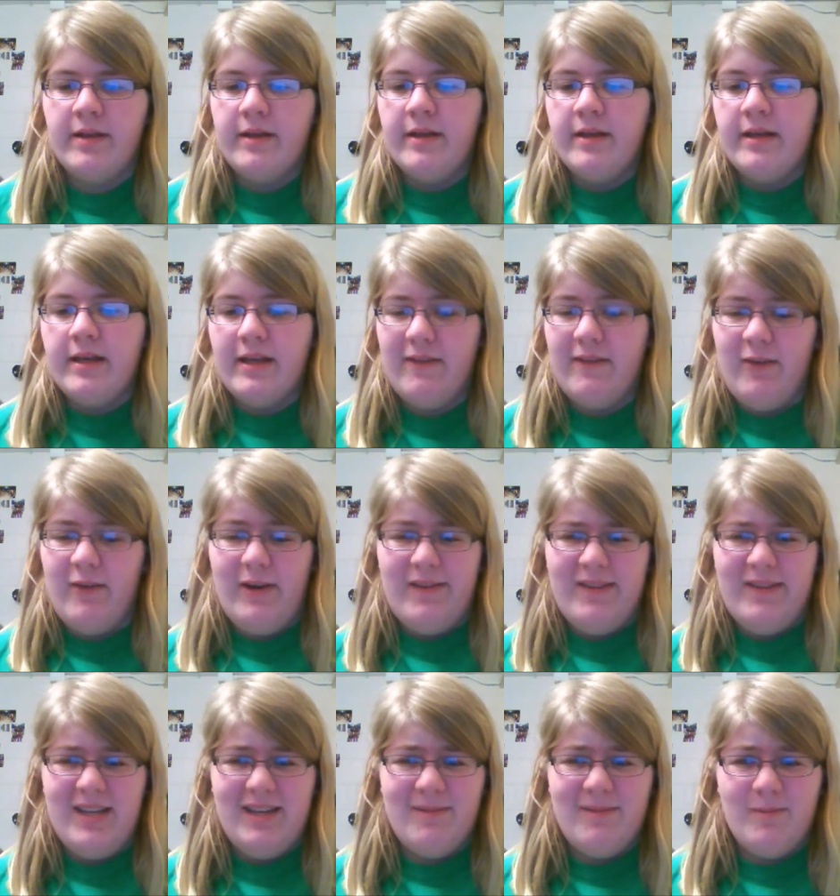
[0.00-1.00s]
If you have
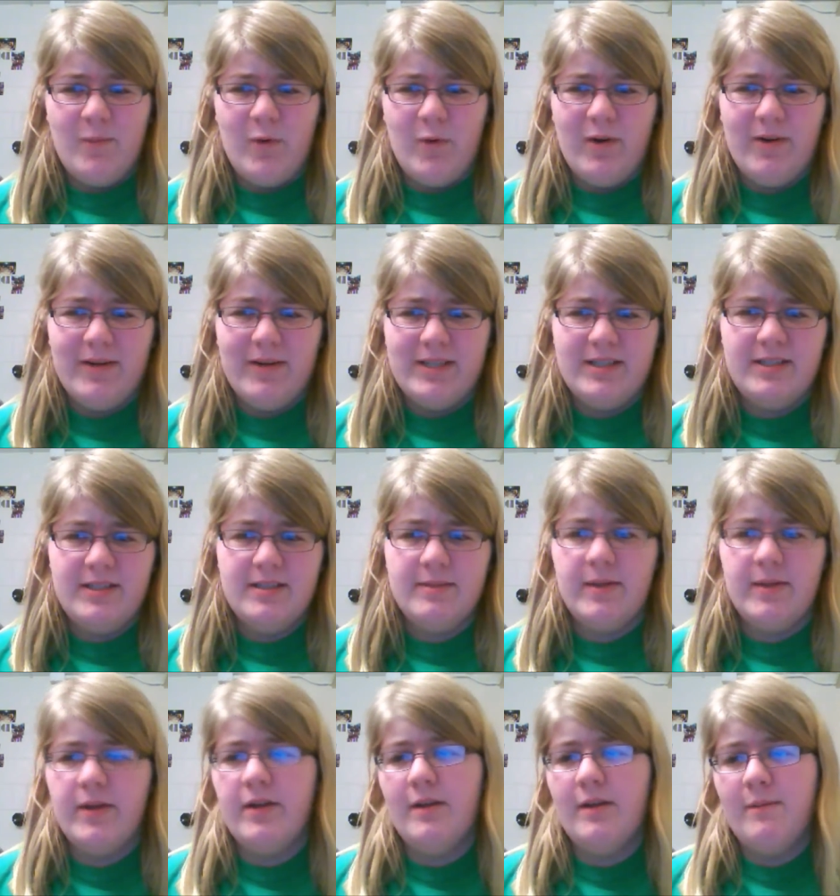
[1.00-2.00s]
any more questions
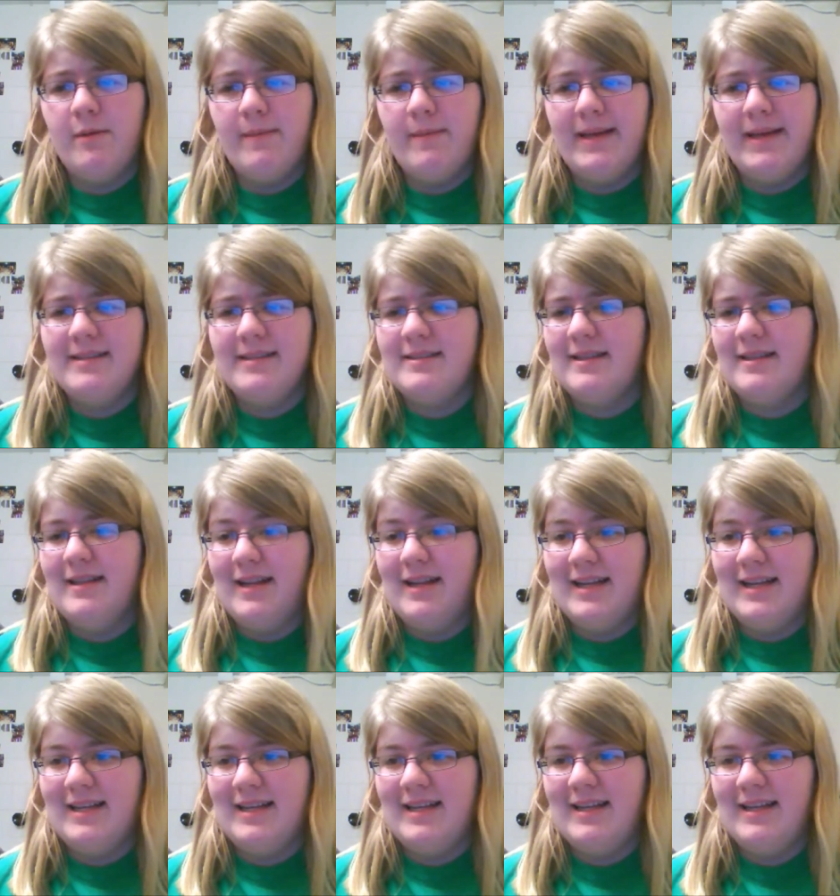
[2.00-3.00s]
about UW-Madison that I
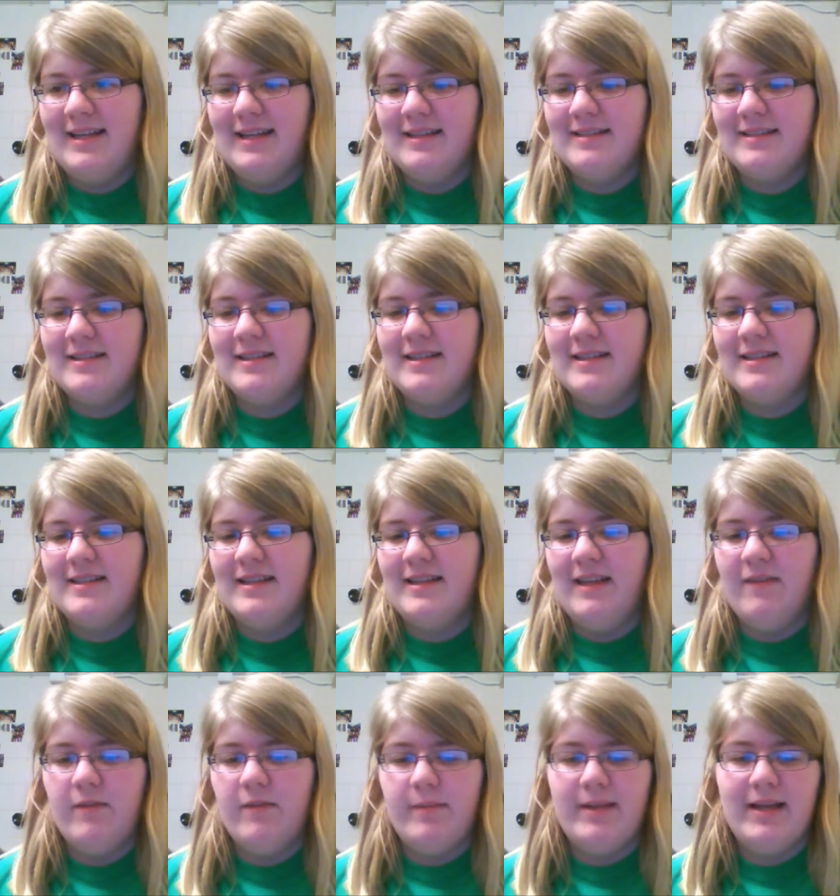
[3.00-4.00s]
didn't answer,
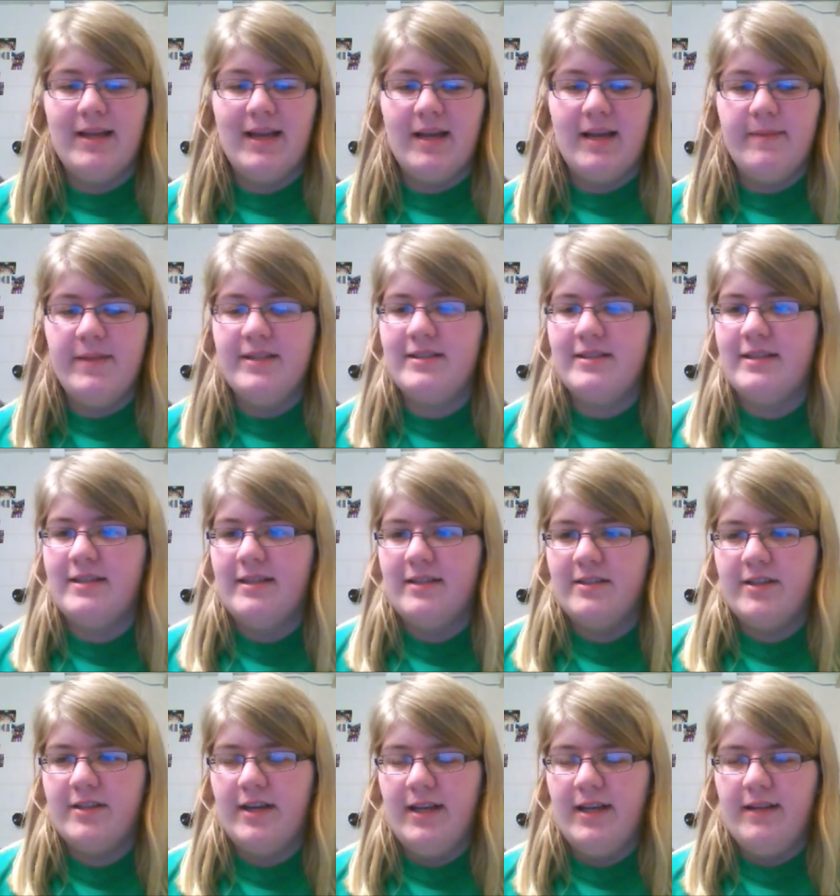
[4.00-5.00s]
leave them in the comments and I'll
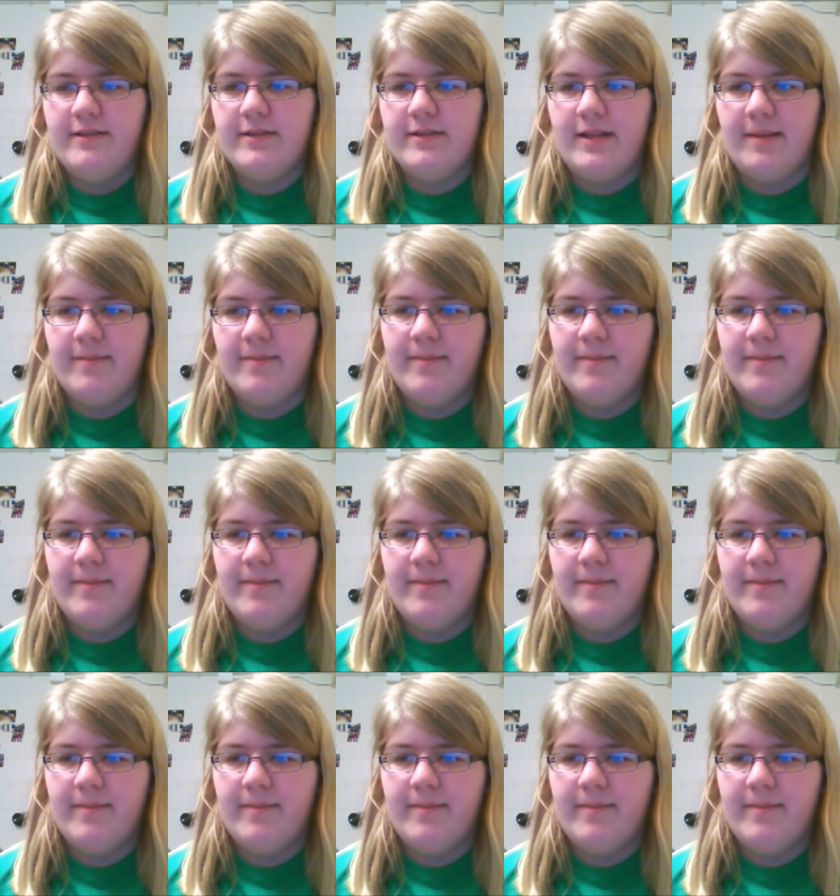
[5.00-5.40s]
try to answer them.